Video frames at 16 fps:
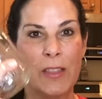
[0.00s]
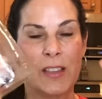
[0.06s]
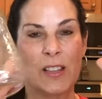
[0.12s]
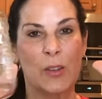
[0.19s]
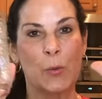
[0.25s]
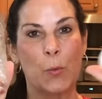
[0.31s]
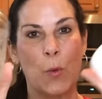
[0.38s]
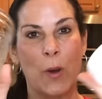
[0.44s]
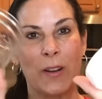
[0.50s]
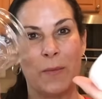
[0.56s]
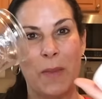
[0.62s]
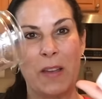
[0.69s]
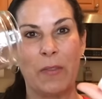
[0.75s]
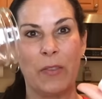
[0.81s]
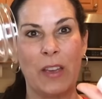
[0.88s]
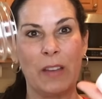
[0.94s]
This is one of
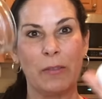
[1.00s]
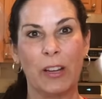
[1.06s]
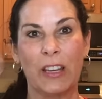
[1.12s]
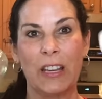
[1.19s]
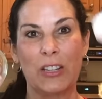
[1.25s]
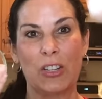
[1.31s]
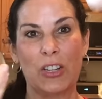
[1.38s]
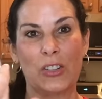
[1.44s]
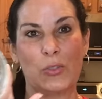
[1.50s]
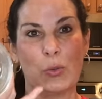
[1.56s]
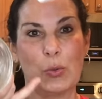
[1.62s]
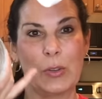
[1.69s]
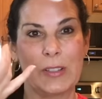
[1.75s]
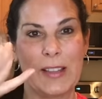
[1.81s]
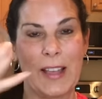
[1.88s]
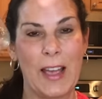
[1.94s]
my favorite kitchen
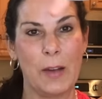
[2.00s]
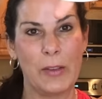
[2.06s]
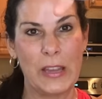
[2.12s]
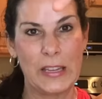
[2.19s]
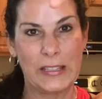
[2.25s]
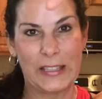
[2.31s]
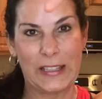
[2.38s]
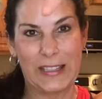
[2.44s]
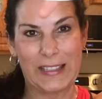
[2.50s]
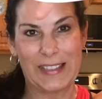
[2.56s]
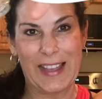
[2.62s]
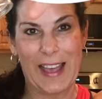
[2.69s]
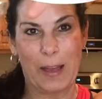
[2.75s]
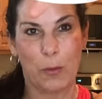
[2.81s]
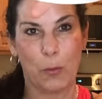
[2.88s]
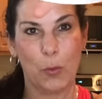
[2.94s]
tools. How easy is
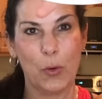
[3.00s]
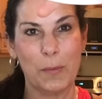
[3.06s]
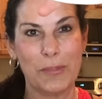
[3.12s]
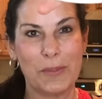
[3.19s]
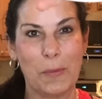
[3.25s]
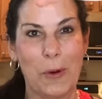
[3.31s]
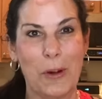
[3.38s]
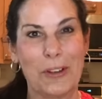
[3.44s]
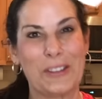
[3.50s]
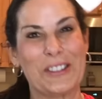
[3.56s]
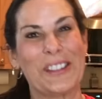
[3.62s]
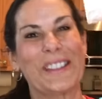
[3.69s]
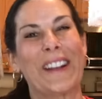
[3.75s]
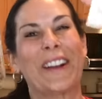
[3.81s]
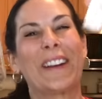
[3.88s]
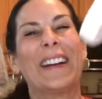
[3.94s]
that? Oops, water's
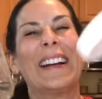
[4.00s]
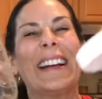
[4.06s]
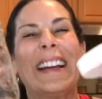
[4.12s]
in there.